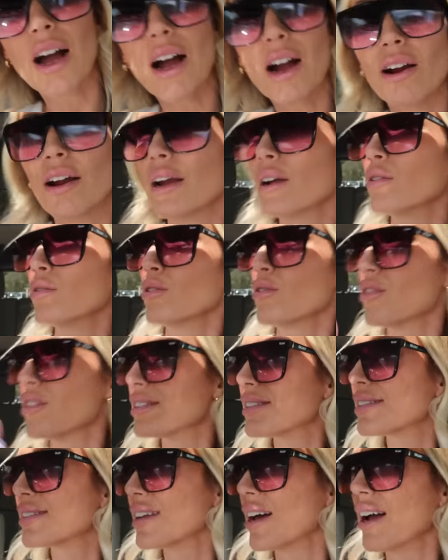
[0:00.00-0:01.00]
All right, with the
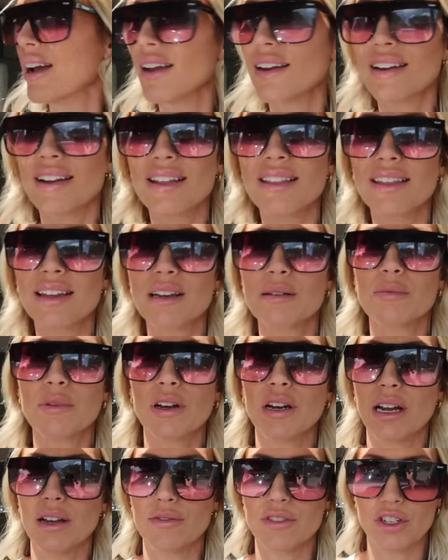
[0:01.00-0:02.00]
sun, I'm
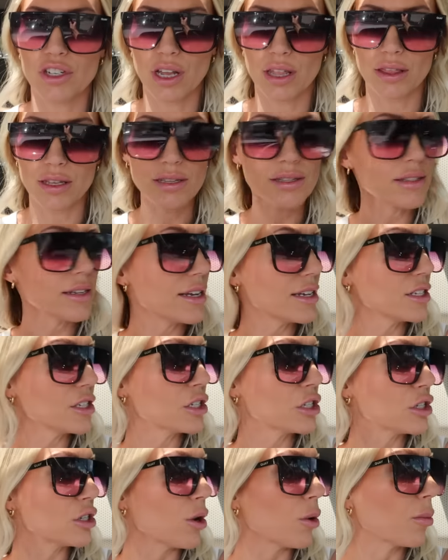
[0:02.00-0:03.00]
gonna have to shut this, is
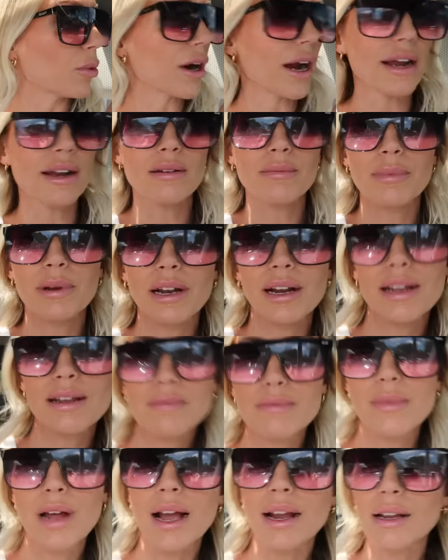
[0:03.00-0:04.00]
so bright, but I
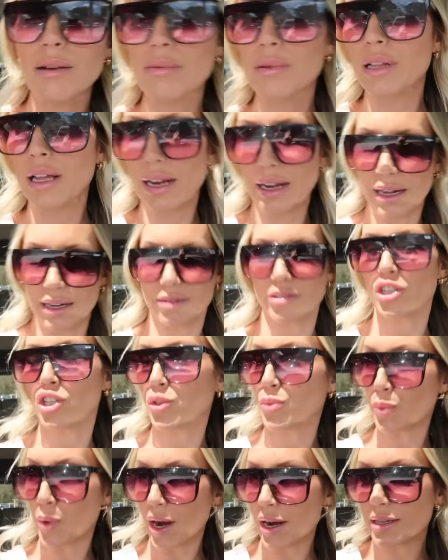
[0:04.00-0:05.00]
am not complaining,
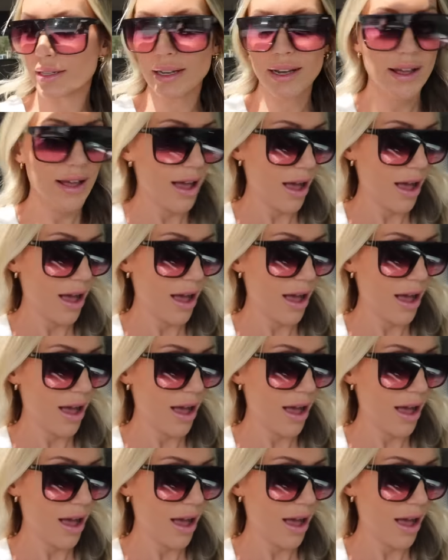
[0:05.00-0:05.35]
just bright.